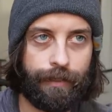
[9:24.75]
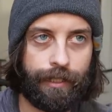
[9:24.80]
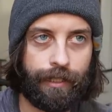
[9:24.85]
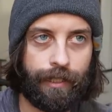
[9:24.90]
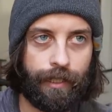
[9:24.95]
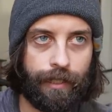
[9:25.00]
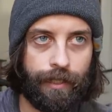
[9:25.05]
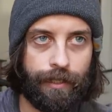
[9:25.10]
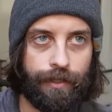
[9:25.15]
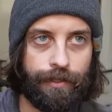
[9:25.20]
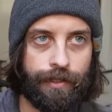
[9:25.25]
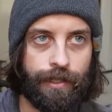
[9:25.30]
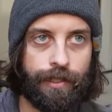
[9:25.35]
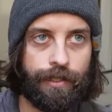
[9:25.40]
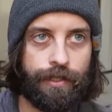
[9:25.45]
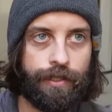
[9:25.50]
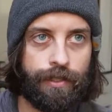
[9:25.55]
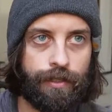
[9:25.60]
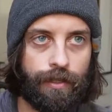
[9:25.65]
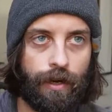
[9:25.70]
because
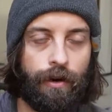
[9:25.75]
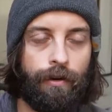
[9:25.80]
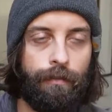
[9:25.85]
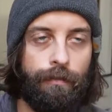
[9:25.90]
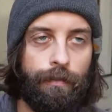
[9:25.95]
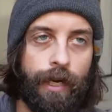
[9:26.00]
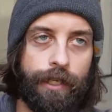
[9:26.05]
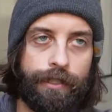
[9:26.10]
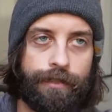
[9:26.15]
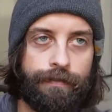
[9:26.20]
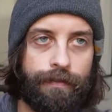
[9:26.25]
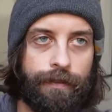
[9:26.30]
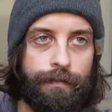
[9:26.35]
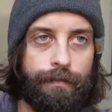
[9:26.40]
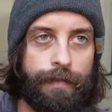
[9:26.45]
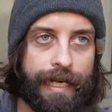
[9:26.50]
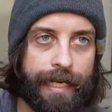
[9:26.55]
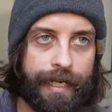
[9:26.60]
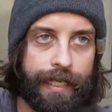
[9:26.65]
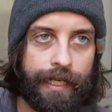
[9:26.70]
so much of the
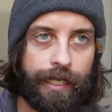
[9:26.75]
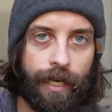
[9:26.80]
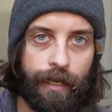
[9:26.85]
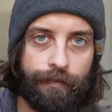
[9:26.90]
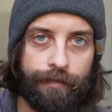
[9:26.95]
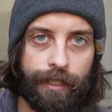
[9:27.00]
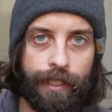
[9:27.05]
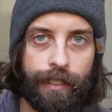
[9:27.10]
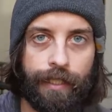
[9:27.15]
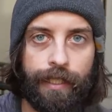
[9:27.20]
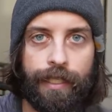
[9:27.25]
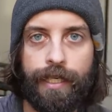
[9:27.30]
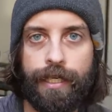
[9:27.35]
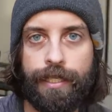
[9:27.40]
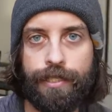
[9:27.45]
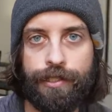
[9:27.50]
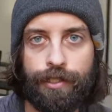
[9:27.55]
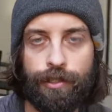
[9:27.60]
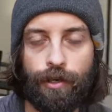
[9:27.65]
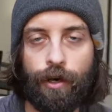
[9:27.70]
meaning of it
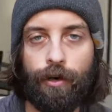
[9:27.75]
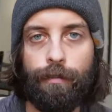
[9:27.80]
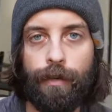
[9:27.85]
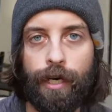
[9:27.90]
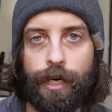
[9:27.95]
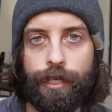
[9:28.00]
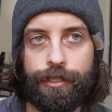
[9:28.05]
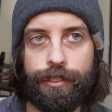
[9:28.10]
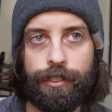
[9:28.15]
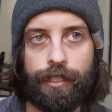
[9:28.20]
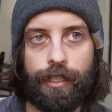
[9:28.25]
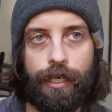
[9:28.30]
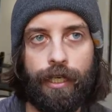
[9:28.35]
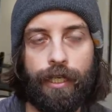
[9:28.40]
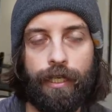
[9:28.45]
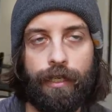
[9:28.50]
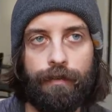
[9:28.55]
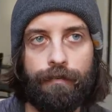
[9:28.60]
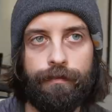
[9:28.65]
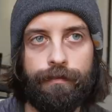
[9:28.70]
and so much
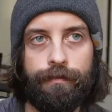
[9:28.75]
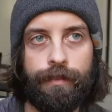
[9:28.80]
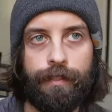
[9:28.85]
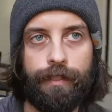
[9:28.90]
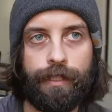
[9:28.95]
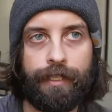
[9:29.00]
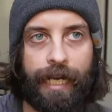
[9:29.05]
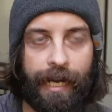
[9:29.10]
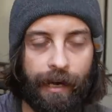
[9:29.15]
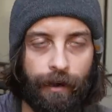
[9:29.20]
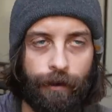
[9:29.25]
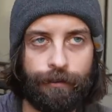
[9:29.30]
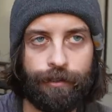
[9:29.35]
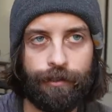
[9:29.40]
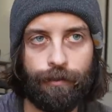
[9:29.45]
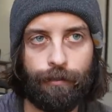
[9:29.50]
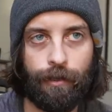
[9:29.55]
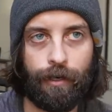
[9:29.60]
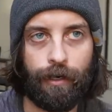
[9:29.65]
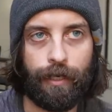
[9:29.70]
of the
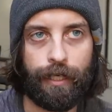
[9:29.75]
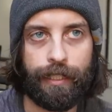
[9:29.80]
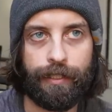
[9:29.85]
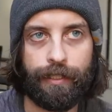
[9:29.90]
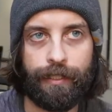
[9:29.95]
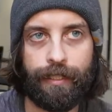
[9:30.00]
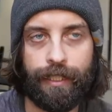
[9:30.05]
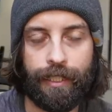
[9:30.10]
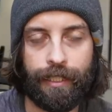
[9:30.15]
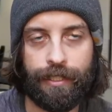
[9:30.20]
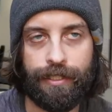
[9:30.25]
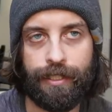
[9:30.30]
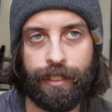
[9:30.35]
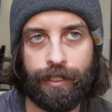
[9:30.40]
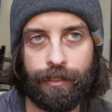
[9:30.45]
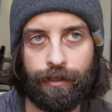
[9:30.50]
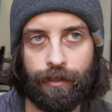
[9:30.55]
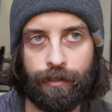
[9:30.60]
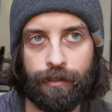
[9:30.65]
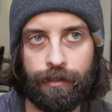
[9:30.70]
character work and the things
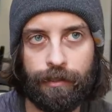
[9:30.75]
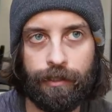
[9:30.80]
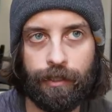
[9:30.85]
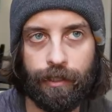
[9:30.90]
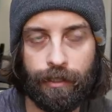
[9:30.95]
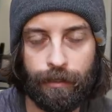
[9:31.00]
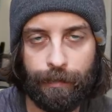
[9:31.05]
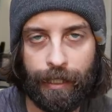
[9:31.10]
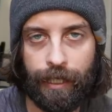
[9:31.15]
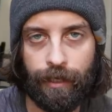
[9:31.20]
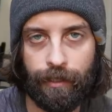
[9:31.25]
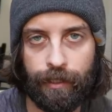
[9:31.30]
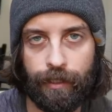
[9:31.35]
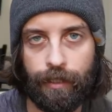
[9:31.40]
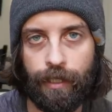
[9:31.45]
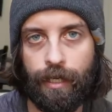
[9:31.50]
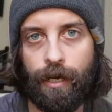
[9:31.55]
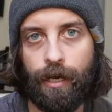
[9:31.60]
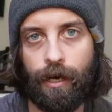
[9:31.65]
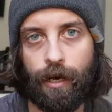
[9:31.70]
that are good about it